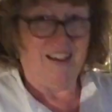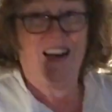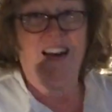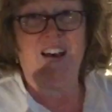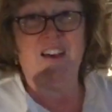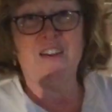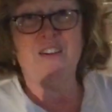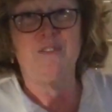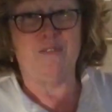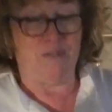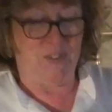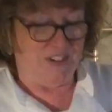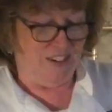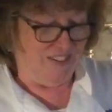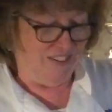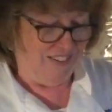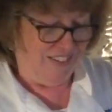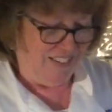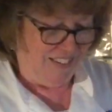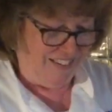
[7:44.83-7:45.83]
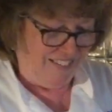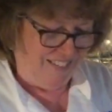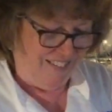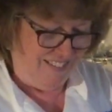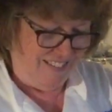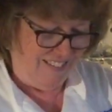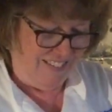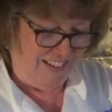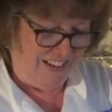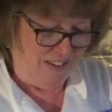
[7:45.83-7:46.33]
iron fingers,
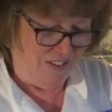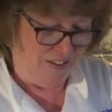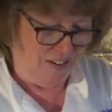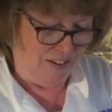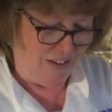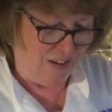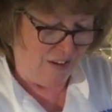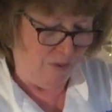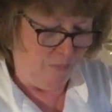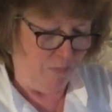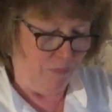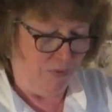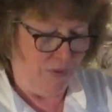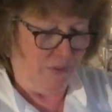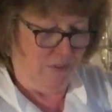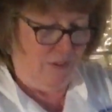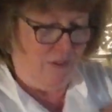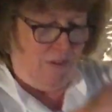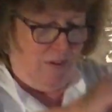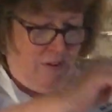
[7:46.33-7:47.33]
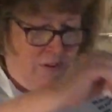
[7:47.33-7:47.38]
out it comes.